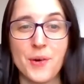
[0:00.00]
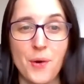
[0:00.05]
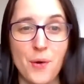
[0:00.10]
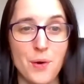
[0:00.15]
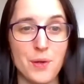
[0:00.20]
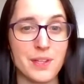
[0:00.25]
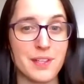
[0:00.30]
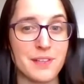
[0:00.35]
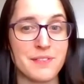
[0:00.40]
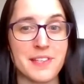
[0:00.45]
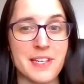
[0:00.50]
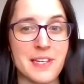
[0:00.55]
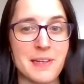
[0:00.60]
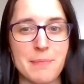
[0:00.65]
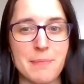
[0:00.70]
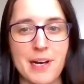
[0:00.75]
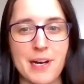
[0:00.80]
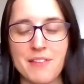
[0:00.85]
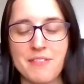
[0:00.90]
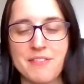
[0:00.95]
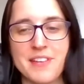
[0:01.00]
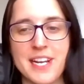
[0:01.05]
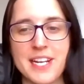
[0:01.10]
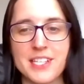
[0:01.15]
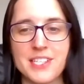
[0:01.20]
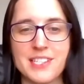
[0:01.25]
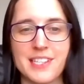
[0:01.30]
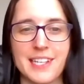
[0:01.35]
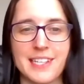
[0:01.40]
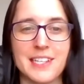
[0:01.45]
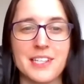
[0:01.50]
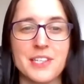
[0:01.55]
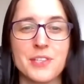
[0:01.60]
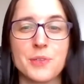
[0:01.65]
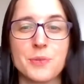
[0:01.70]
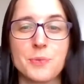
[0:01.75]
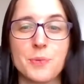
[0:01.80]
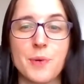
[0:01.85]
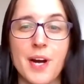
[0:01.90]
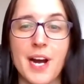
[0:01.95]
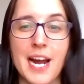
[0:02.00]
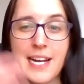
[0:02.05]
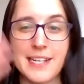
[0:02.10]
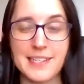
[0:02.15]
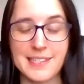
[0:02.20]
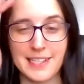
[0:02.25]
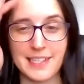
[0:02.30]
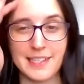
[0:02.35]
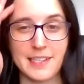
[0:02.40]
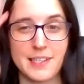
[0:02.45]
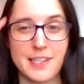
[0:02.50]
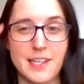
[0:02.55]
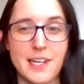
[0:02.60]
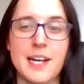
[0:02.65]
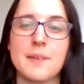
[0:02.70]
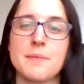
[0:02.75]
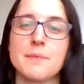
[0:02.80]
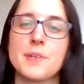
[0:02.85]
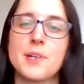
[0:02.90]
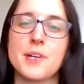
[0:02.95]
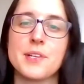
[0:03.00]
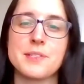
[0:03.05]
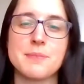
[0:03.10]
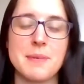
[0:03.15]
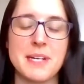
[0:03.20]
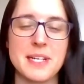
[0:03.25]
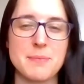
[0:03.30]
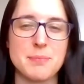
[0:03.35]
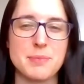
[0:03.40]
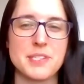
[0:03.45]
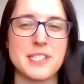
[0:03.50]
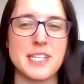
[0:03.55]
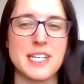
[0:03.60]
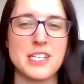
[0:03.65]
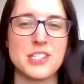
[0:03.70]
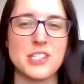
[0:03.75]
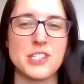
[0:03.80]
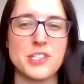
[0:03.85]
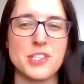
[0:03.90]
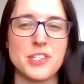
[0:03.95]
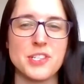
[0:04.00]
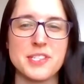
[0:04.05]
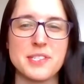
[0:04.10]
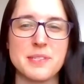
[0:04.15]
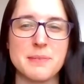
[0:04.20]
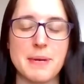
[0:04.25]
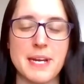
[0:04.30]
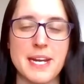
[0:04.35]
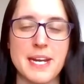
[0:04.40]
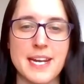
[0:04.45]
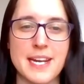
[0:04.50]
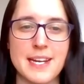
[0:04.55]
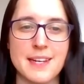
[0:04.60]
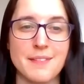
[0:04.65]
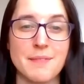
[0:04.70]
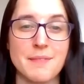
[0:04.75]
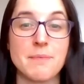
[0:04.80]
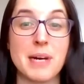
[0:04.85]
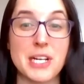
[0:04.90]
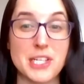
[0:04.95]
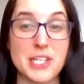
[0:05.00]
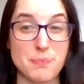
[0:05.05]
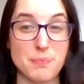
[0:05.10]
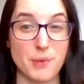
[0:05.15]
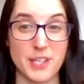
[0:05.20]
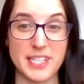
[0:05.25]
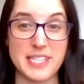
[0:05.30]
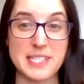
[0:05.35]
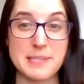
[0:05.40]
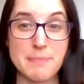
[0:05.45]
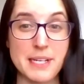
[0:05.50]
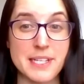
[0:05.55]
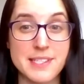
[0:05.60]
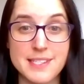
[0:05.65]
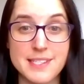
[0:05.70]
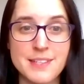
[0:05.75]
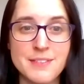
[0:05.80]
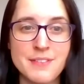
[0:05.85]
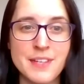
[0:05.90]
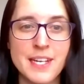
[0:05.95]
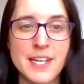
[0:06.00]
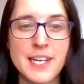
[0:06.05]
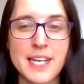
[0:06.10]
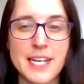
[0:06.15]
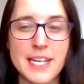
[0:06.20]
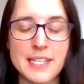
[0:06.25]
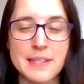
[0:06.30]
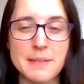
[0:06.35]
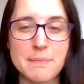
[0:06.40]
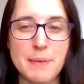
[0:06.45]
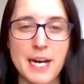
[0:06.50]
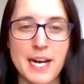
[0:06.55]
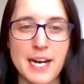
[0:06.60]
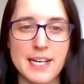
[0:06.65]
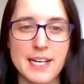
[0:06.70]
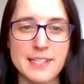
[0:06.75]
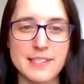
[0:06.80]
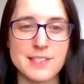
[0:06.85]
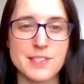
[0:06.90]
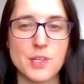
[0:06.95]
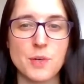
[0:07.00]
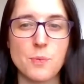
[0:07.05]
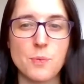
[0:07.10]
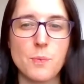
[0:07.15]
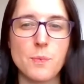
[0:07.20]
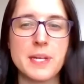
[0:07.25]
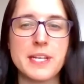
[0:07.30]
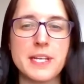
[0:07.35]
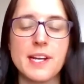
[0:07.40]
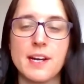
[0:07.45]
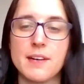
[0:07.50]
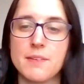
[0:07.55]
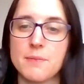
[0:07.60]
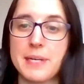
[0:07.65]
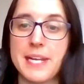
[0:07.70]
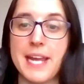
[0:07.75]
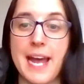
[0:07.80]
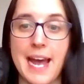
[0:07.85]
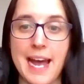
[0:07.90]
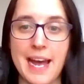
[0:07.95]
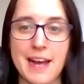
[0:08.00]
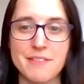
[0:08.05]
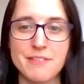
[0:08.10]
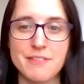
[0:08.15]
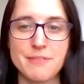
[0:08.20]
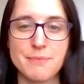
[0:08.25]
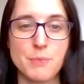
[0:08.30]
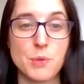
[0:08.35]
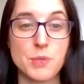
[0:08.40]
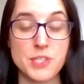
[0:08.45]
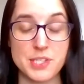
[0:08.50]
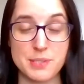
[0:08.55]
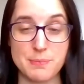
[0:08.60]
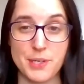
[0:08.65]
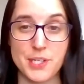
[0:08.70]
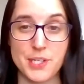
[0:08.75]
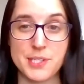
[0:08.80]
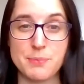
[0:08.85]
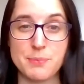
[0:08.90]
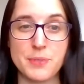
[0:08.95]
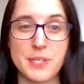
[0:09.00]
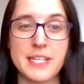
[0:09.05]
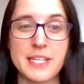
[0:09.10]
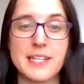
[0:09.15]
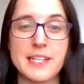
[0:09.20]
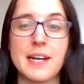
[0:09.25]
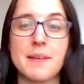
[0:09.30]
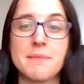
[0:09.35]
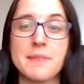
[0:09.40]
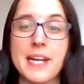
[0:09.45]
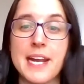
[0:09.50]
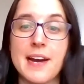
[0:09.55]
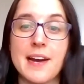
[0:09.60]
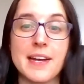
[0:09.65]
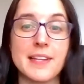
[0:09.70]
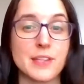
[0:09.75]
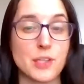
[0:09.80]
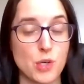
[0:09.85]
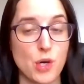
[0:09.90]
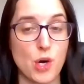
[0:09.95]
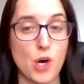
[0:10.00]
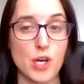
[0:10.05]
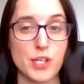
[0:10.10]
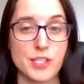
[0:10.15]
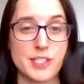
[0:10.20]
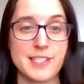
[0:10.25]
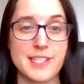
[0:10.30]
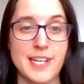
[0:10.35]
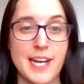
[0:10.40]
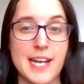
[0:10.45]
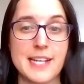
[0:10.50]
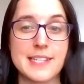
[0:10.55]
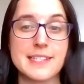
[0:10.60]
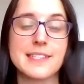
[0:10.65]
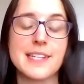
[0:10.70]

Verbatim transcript: all of the above, Nesh. Like you're right. Like um, cosmetic procedures used to be much more expensive in the past, so we we have more disposable income now, and the cost has